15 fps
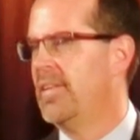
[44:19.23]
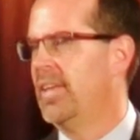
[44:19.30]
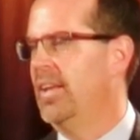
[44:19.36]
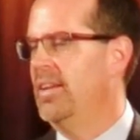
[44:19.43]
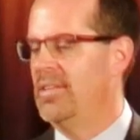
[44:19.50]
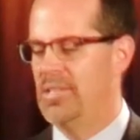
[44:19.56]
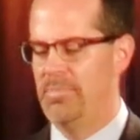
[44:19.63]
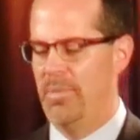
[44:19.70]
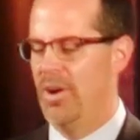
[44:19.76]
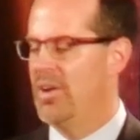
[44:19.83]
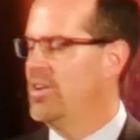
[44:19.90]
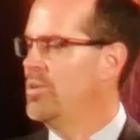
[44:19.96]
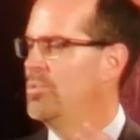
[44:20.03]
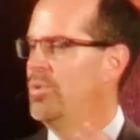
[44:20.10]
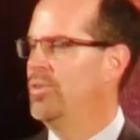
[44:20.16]
Getting
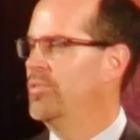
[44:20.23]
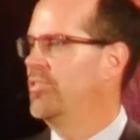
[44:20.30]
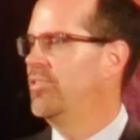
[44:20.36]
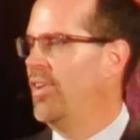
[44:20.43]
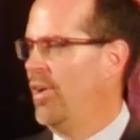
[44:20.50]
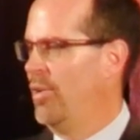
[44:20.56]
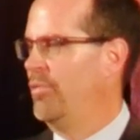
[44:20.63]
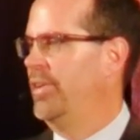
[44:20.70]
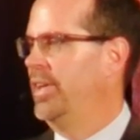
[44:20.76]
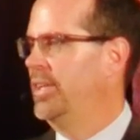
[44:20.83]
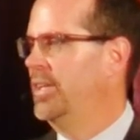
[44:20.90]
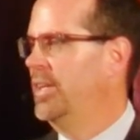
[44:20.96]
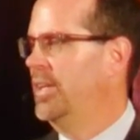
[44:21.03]
smarter won't solve it.